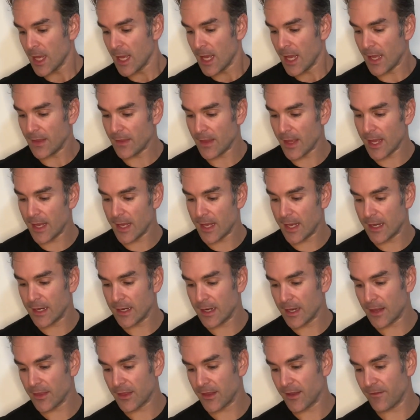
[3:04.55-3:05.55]
And
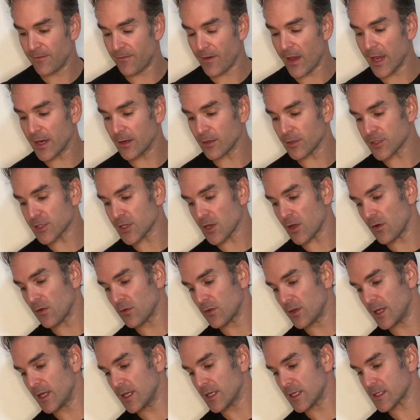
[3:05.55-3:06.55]
then the final zone
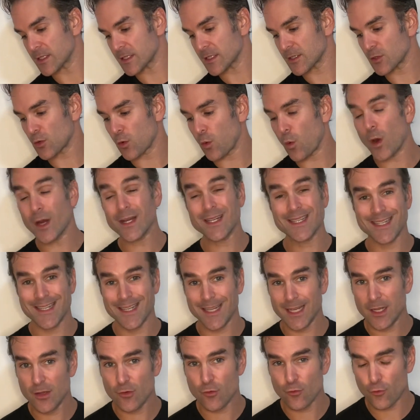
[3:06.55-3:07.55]
is
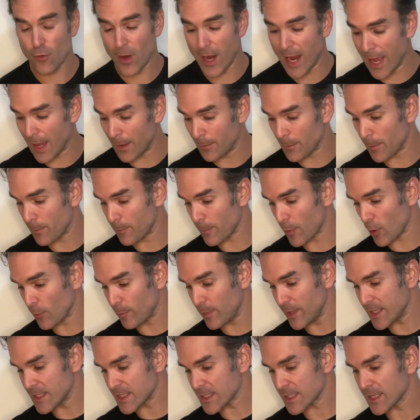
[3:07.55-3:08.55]
20 RAM
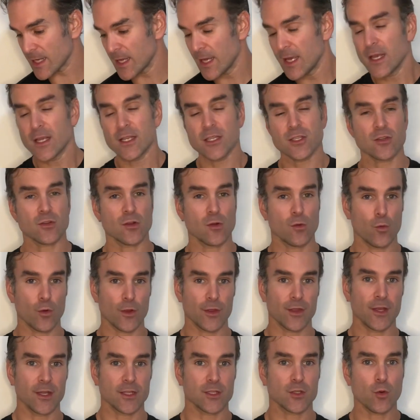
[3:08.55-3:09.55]
burpees. So
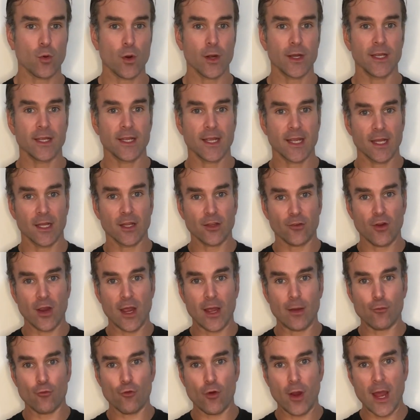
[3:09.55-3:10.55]
with a
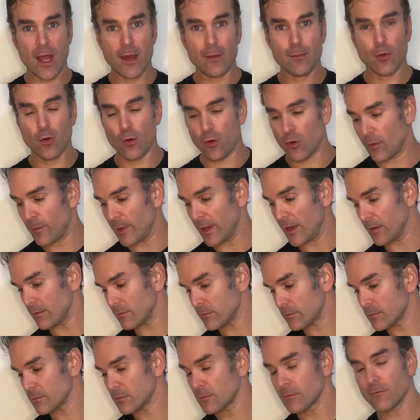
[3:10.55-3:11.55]
20-kilogram RAM, or about
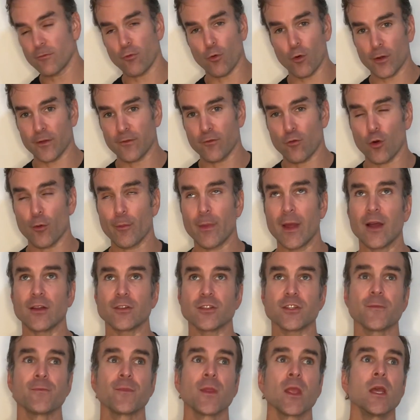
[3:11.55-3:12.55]
44
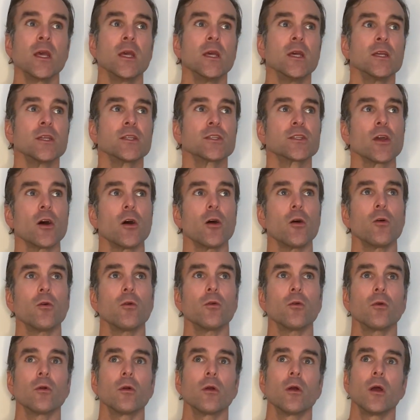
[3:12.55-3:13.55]
pounds.
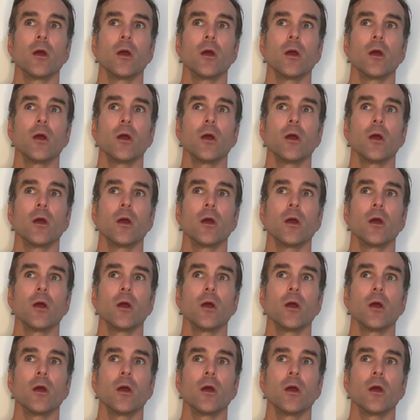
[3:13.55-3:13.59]
So